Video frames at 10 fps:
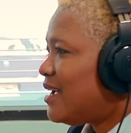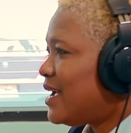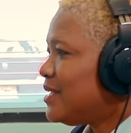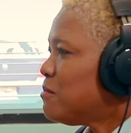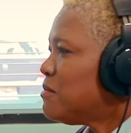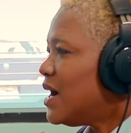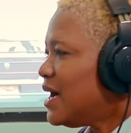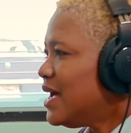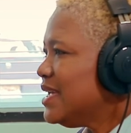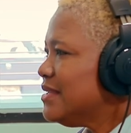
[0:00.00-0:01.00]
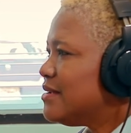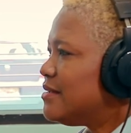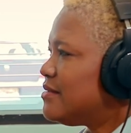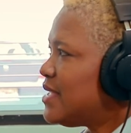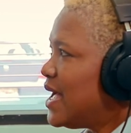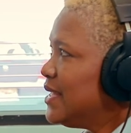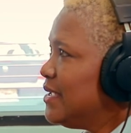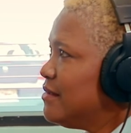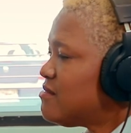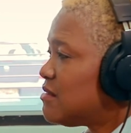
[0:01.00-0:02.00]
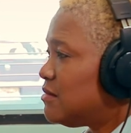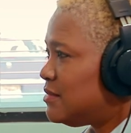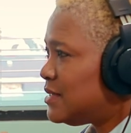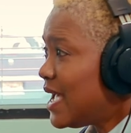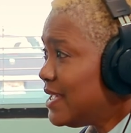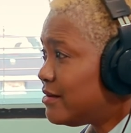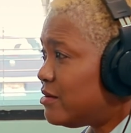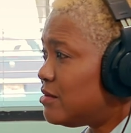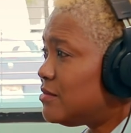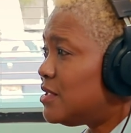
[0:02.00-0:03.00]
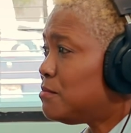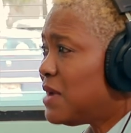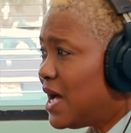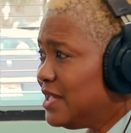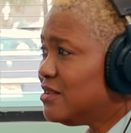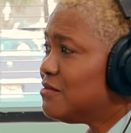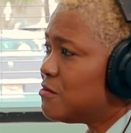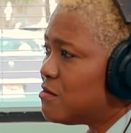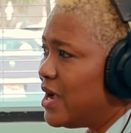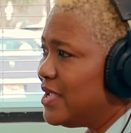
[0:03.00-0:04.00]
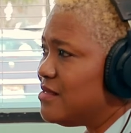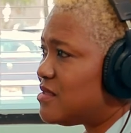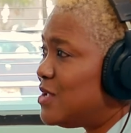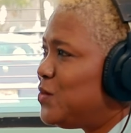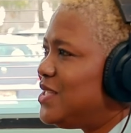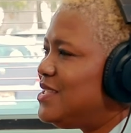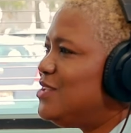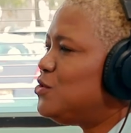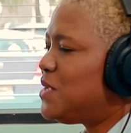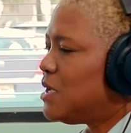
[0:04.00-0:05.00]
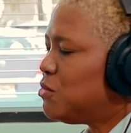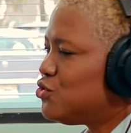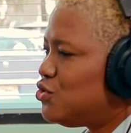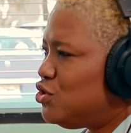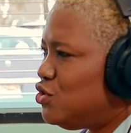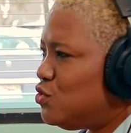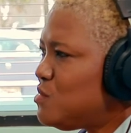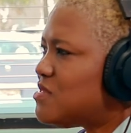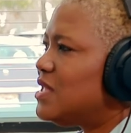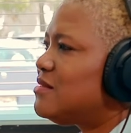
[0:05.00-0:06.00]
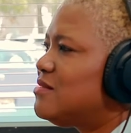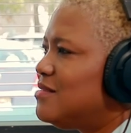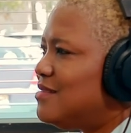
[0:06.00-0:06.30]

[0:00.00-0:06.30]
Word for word: and a mind that is like the mind of Christ and we need to be able to use it